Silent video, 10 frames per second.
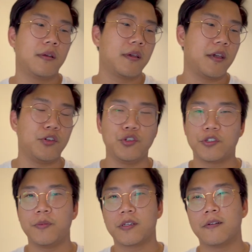And you should
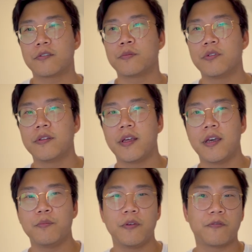be comfortable in
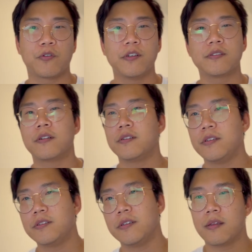that before you start
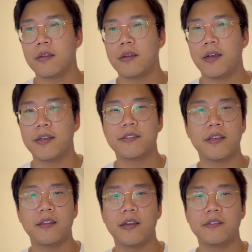teaching. I say
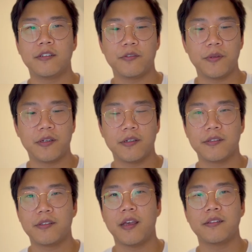that just because
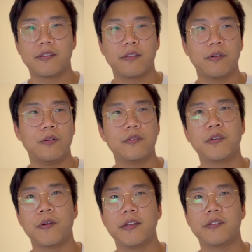that's the only
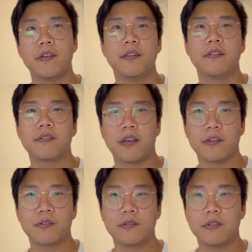way to end the
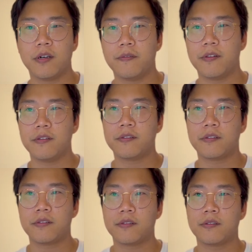cycle of
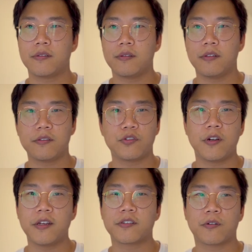this
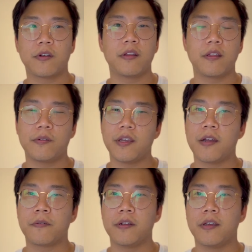trash karate that we have
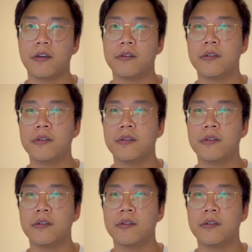right now.